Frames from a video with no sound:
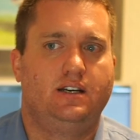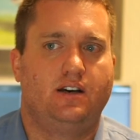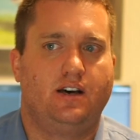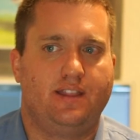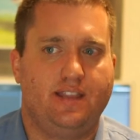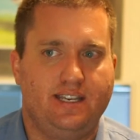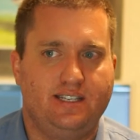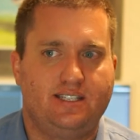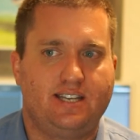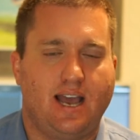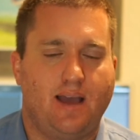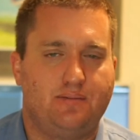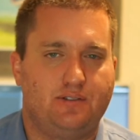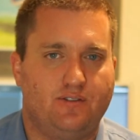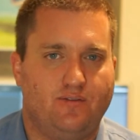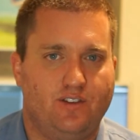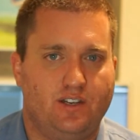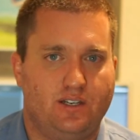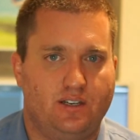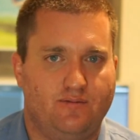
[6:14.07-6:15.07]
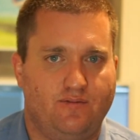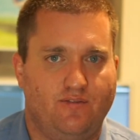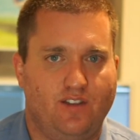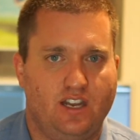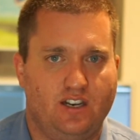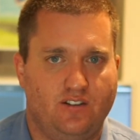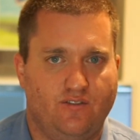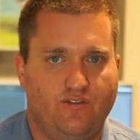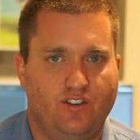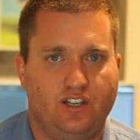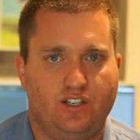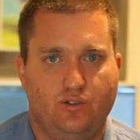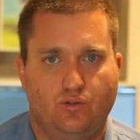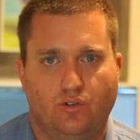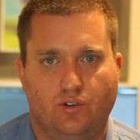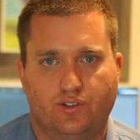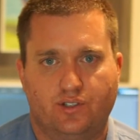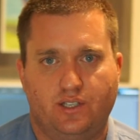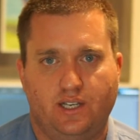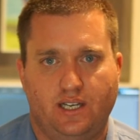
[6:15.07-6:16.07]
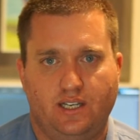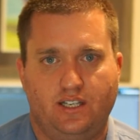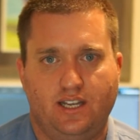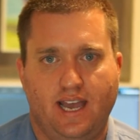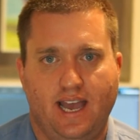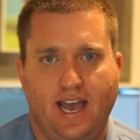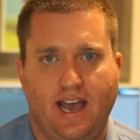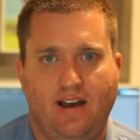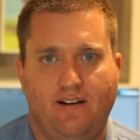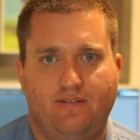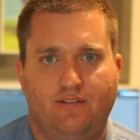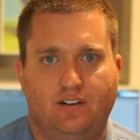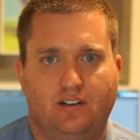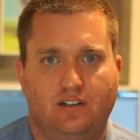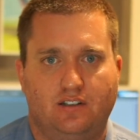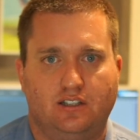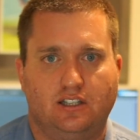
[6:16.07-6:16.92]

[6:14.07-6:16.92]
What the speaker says: These types of individuals need to have a